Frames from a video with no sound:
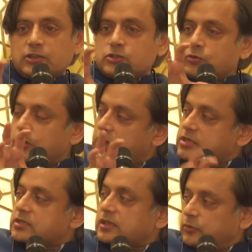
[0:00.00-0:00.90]
to
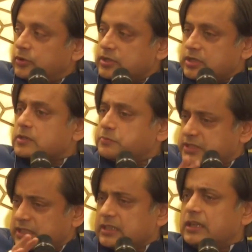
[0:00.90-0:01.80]
Asian communities, and
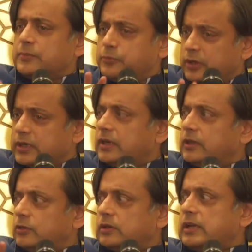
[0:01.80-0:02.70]
particularly poorer,
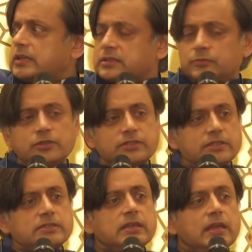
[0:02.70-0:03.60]
lower class
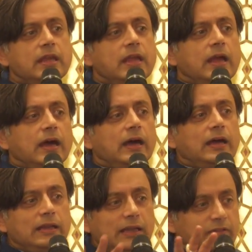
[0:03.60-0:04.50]
communities,
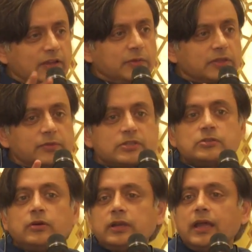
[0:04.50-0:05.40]
living with them and
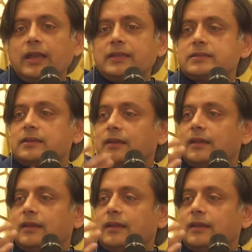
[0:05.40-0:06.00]
so on, and